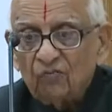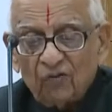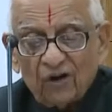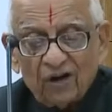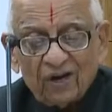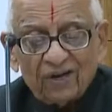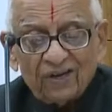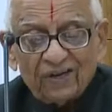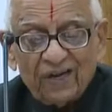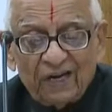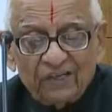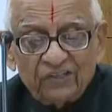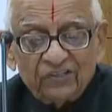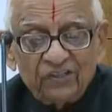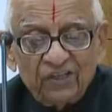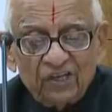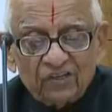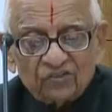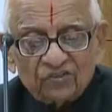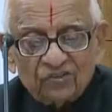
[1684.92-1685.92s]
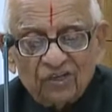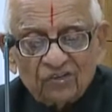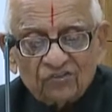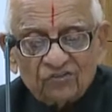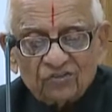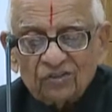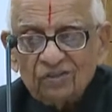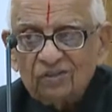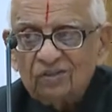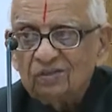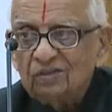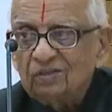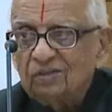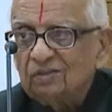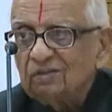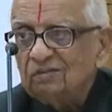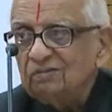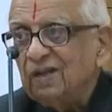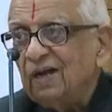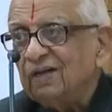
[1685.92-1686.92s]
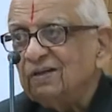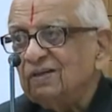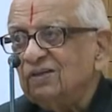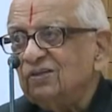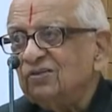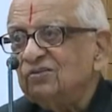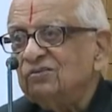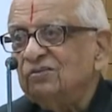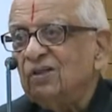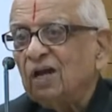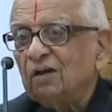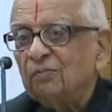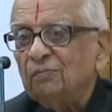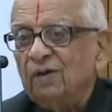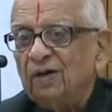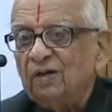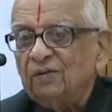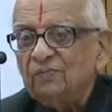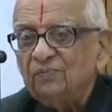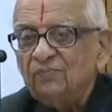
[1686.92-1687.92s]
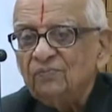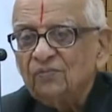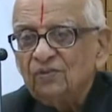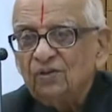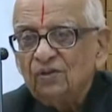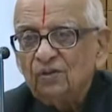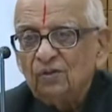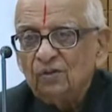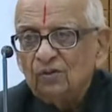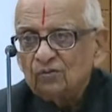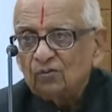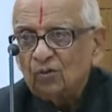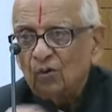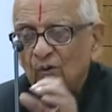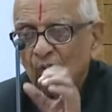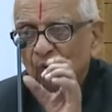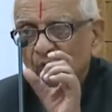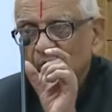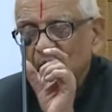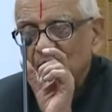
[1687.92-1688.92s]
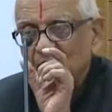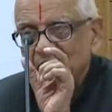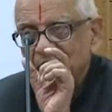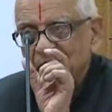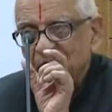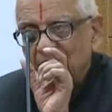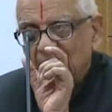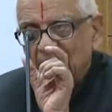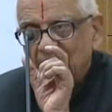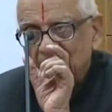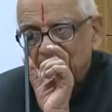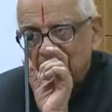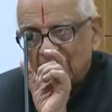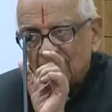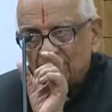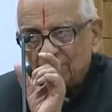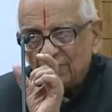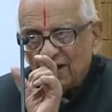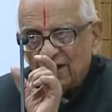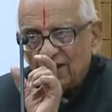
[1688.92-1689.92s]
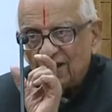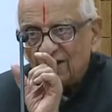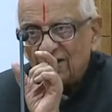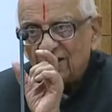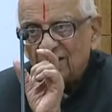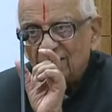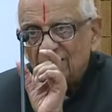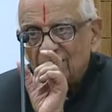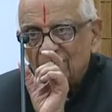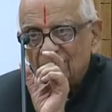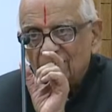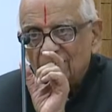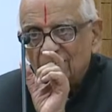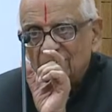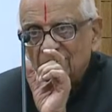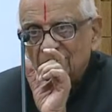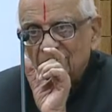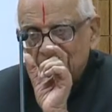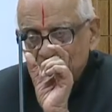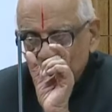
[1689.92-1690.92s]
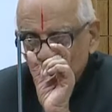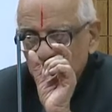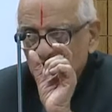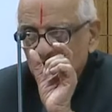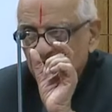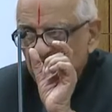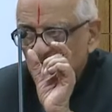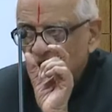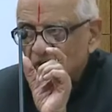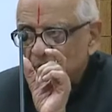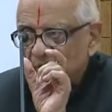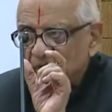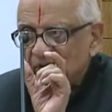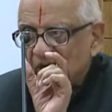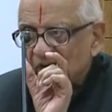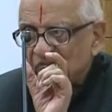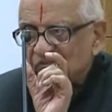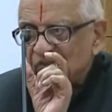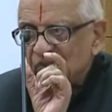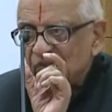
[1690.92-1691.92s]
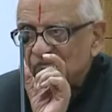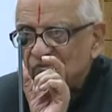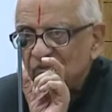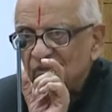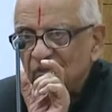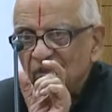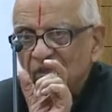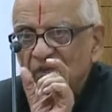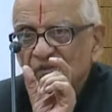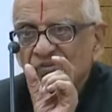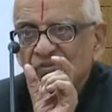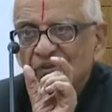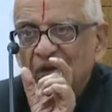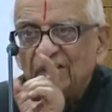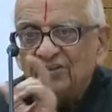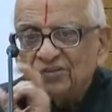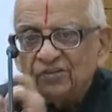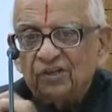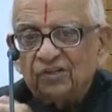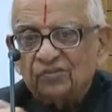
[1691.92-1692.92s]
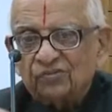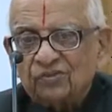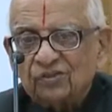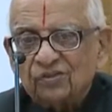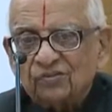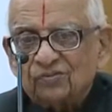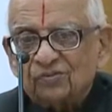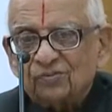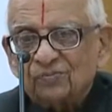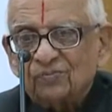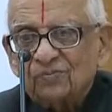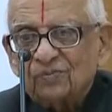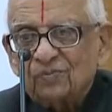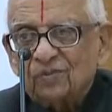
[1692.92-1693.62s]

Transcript: for righteousness, that is dharma. So, dharma, Chief Justice Rajamannar says, is righteousness.